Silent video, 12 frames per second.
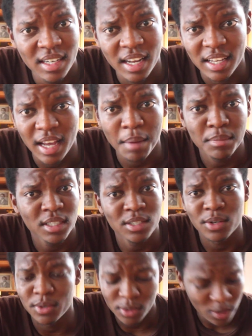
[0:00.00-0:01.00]
Like I'm
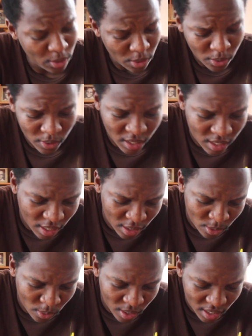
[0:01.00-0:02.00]
just gonna go through this
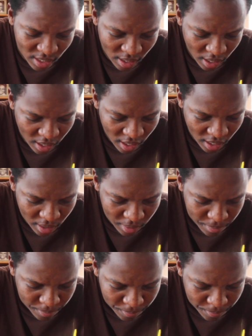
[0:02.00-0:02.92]
as quick as I can.